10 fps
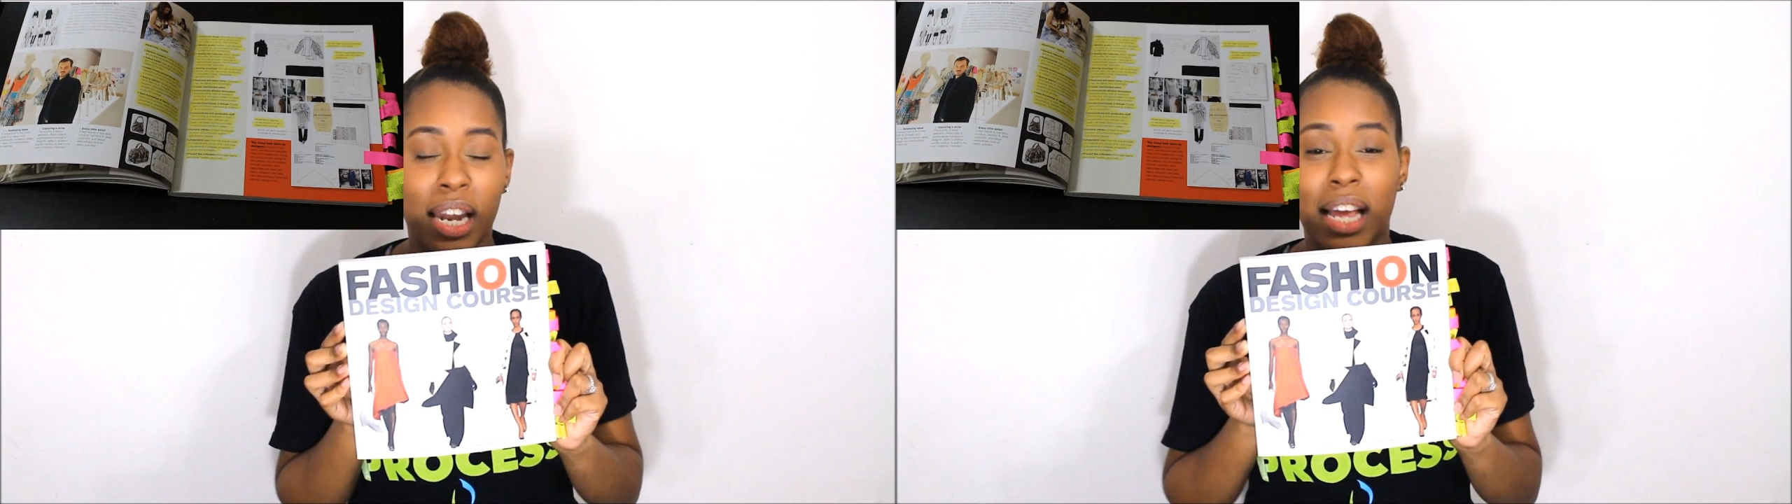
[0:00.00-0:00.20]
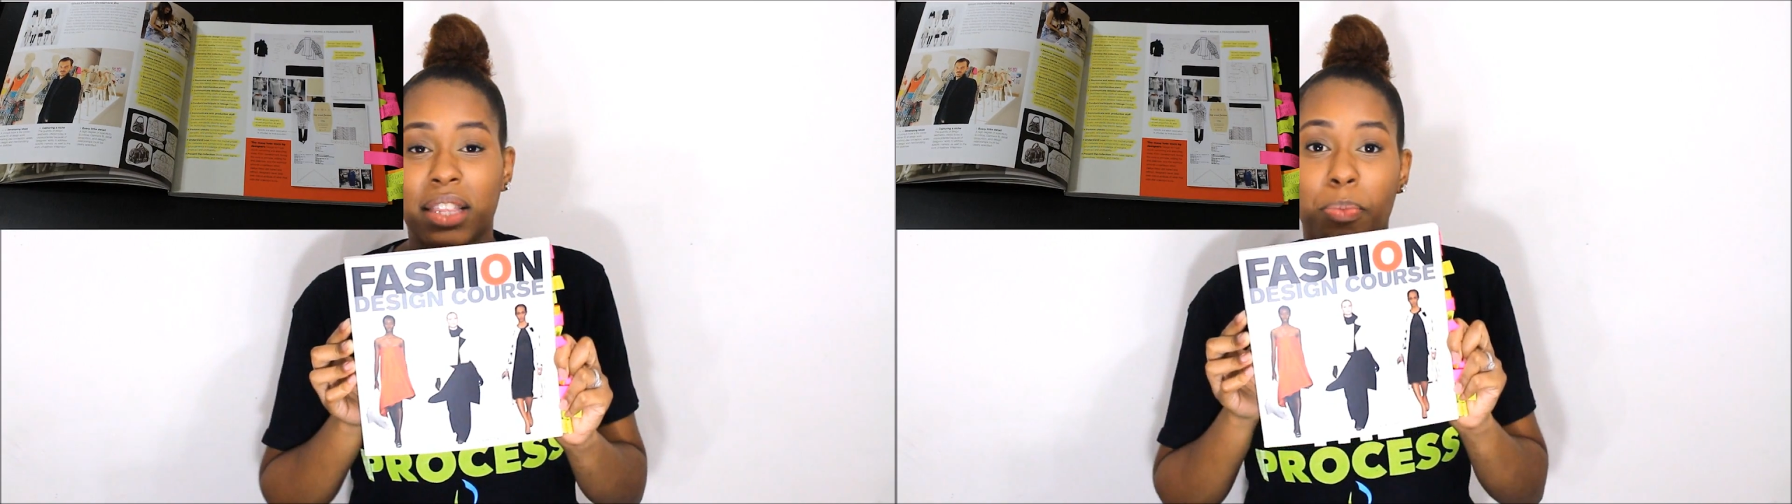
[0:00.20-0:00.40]

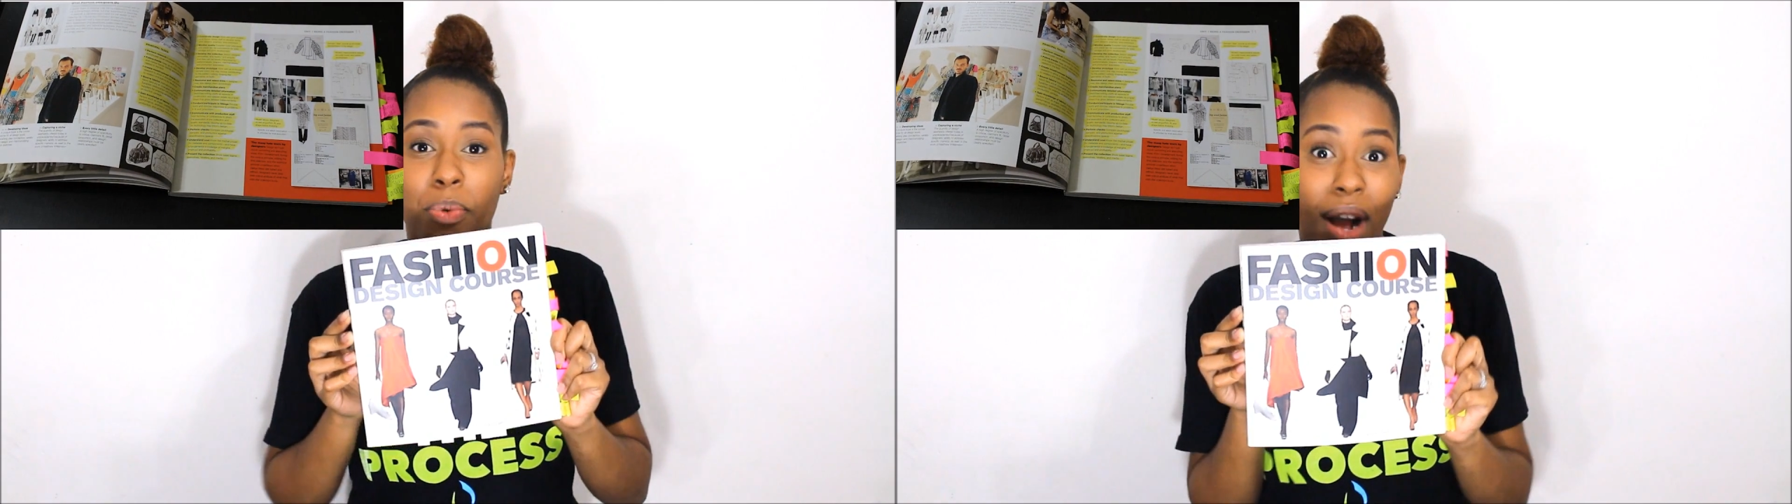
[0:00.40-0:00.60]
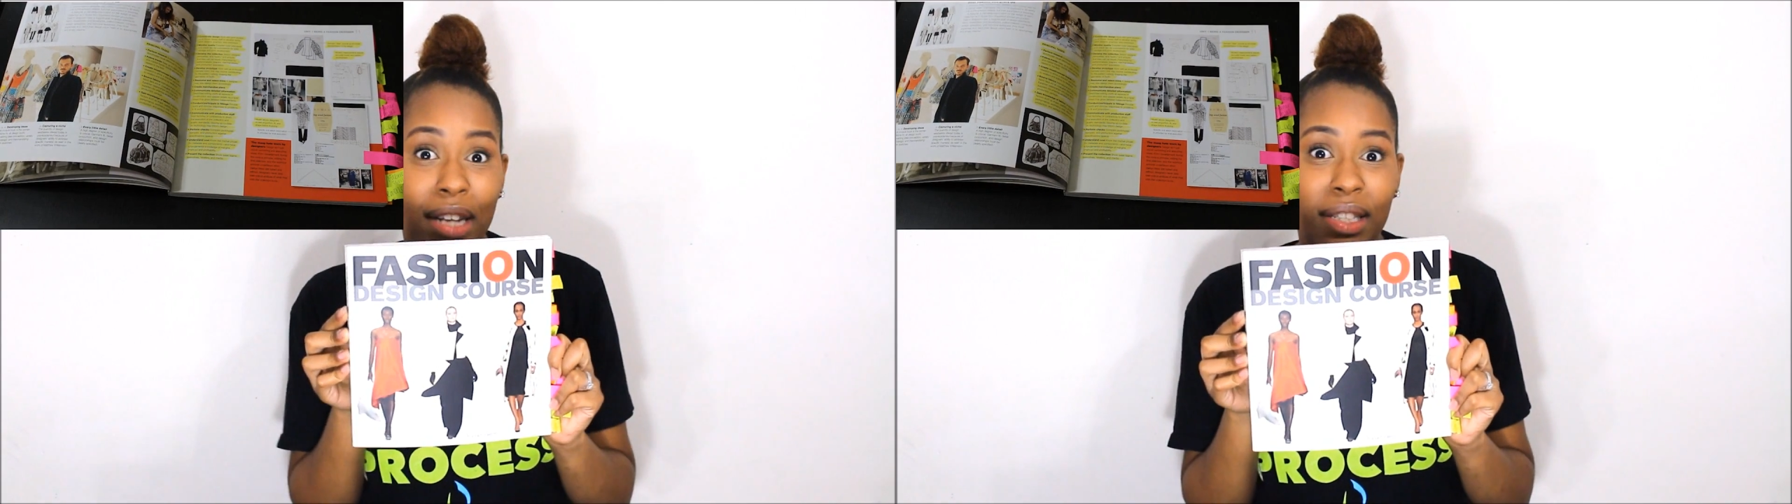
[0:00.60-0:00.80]
like the
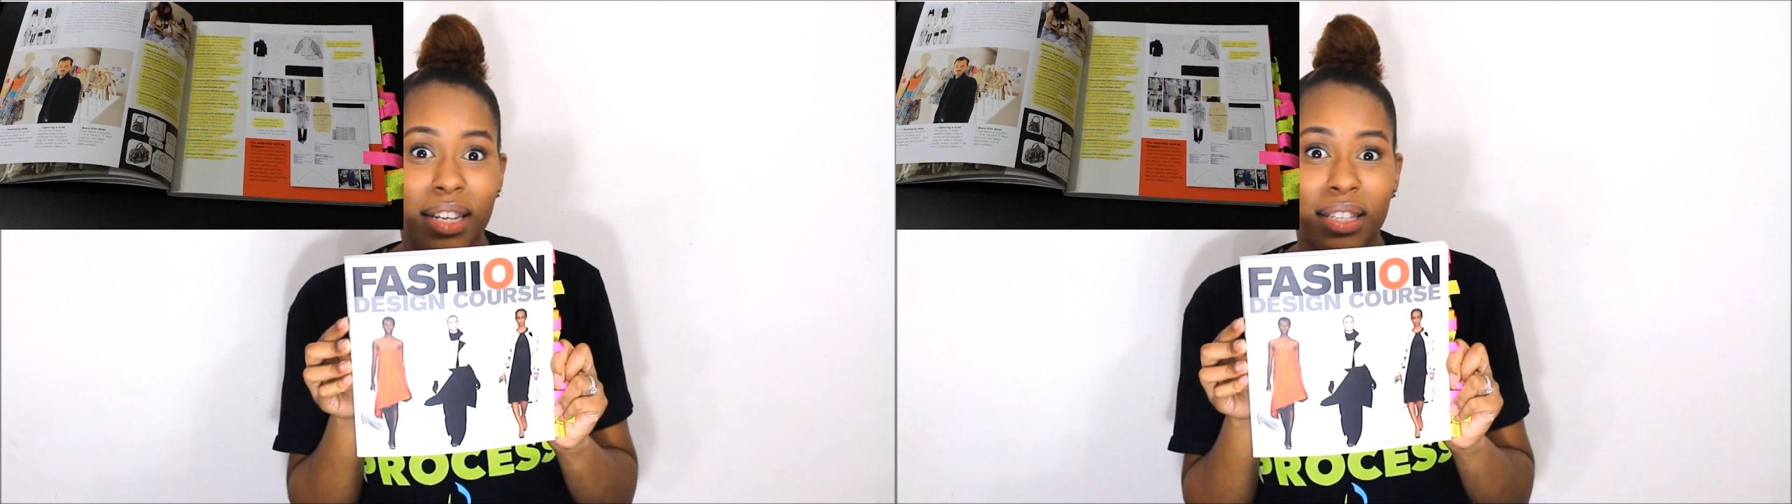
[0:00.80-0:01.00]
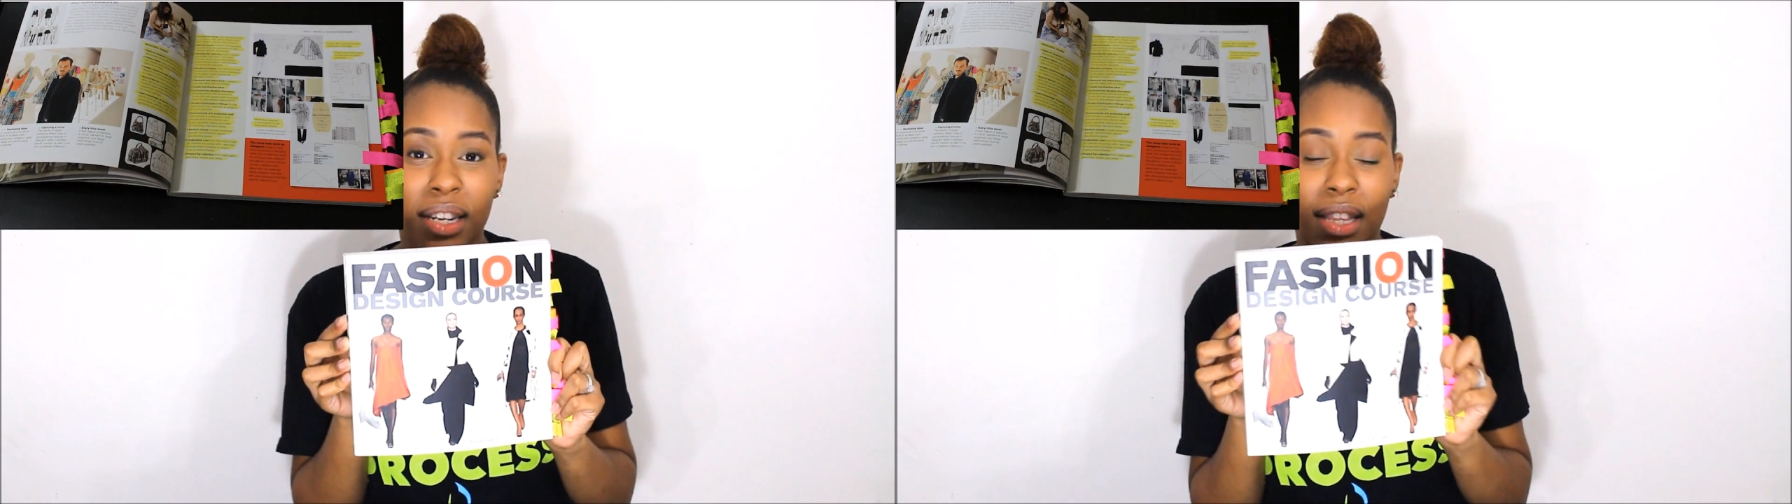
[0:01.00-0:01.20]

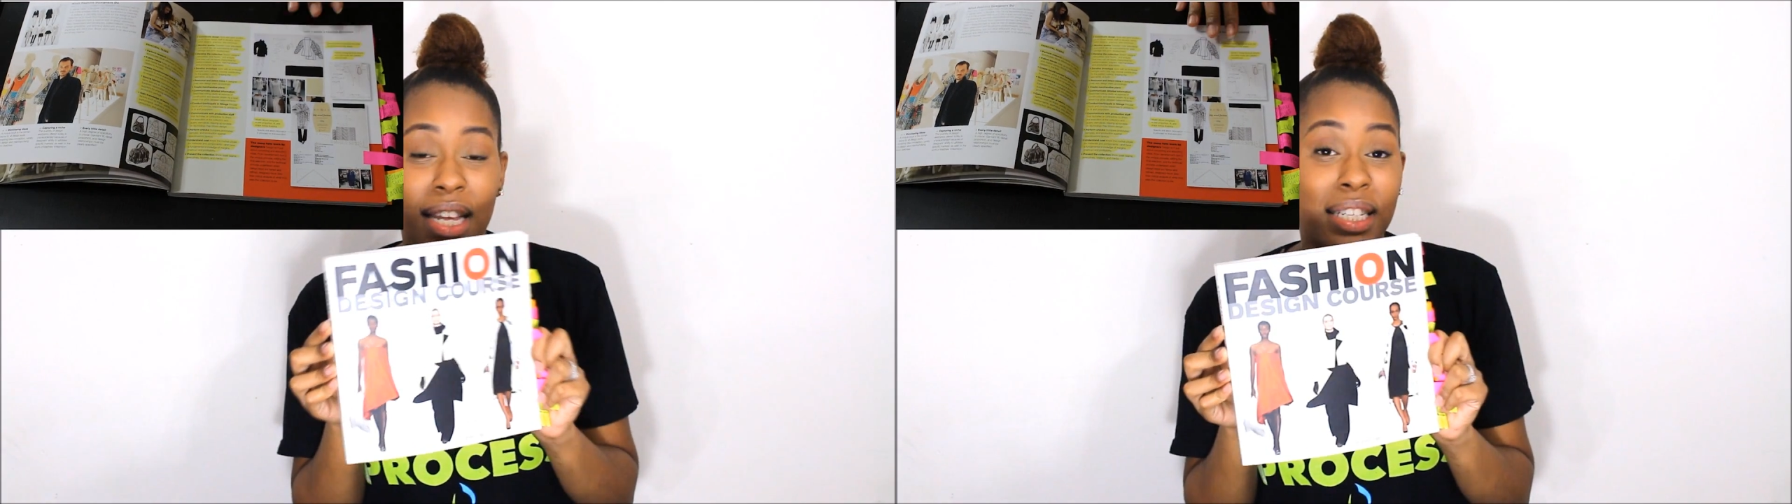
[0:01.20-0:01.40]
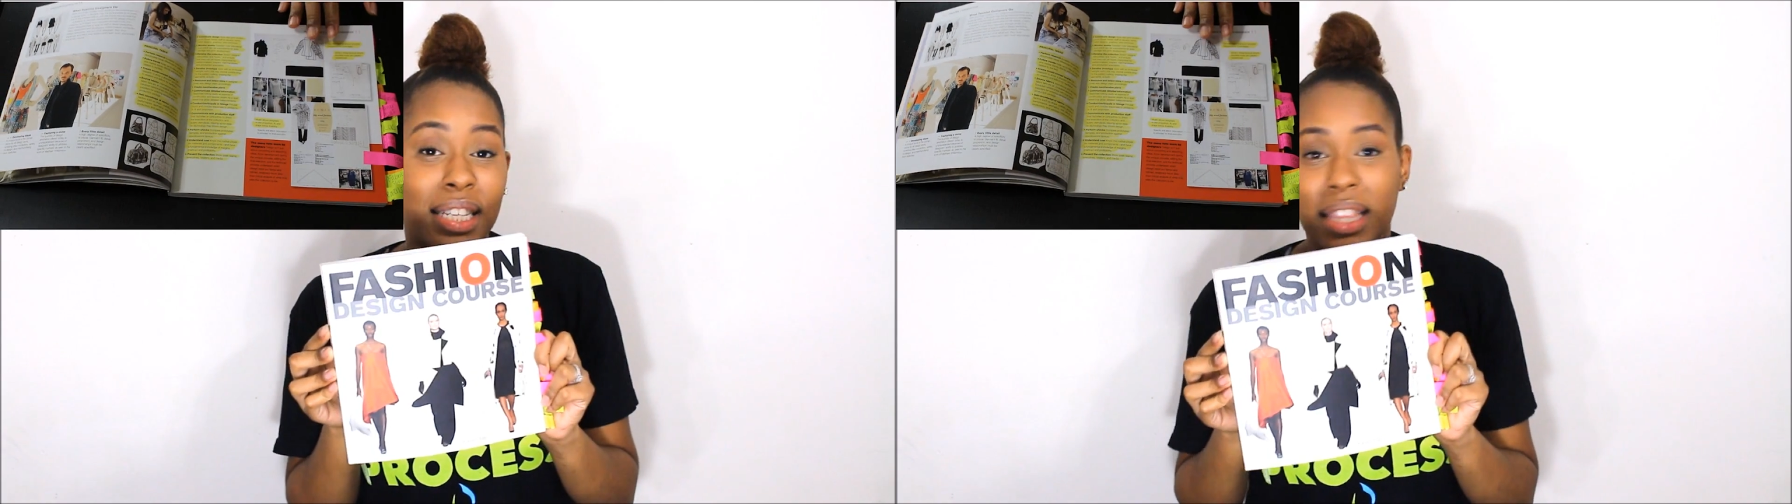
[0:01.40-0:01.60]
process and the
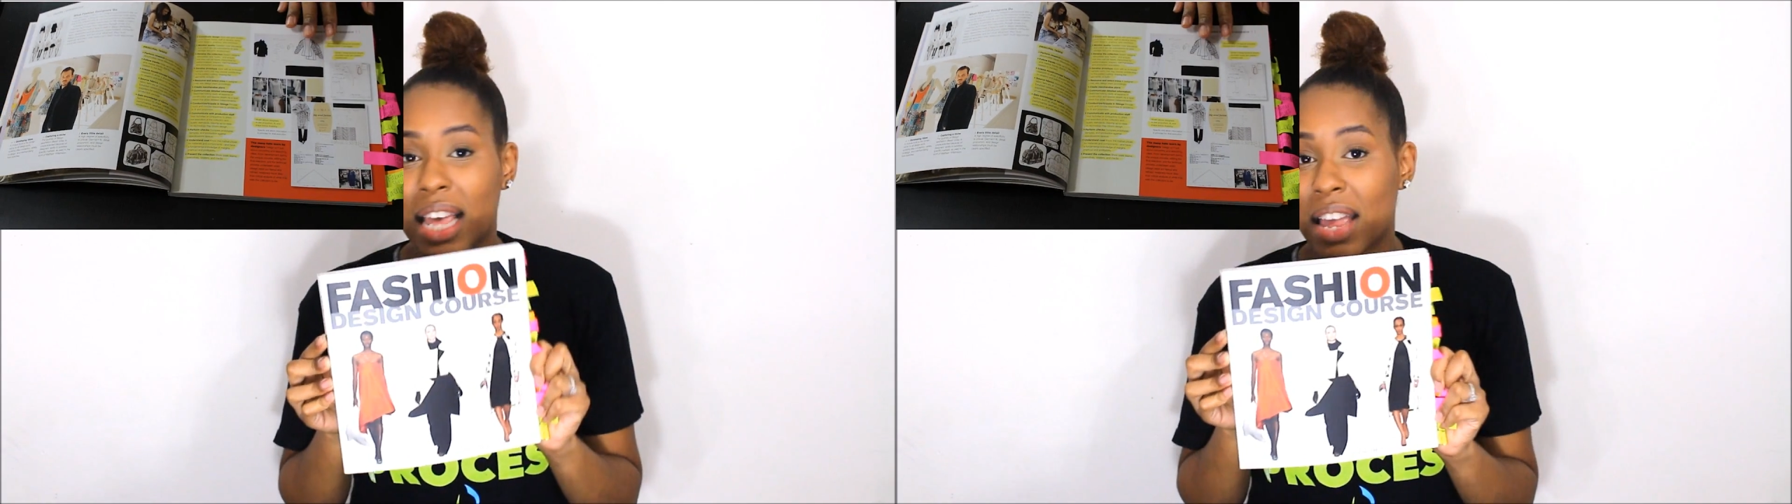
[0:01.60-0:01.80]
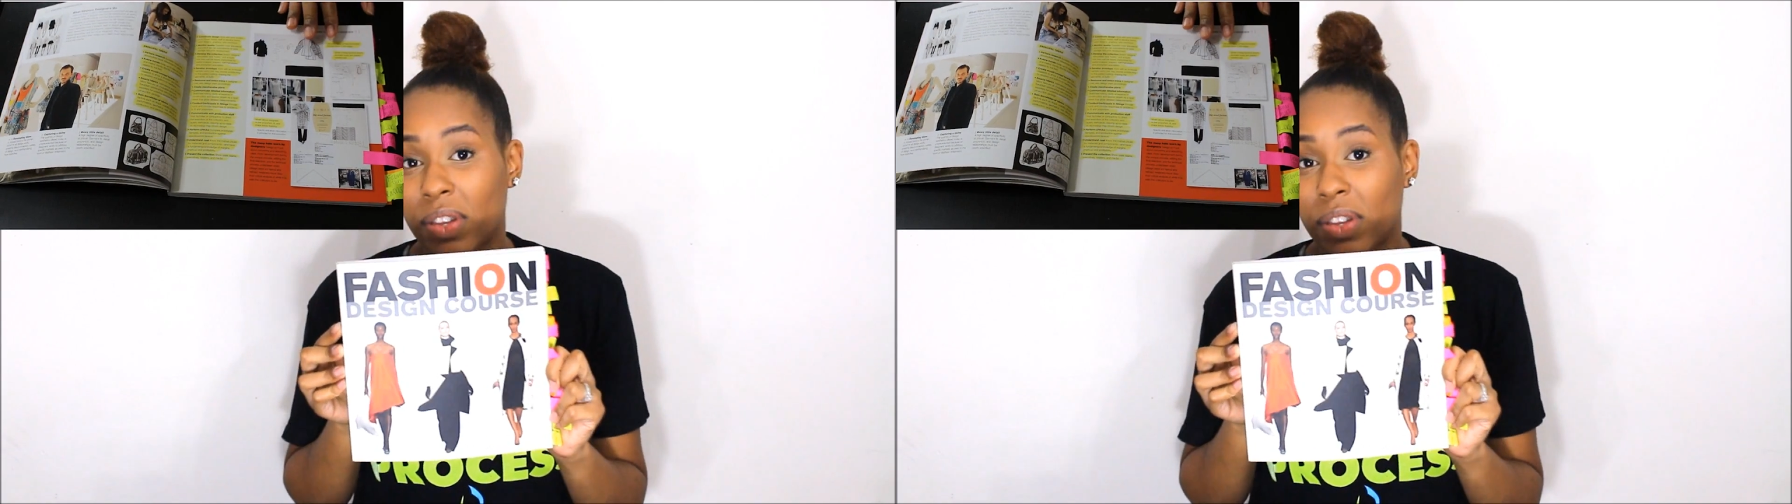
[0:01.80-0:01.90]
things that they've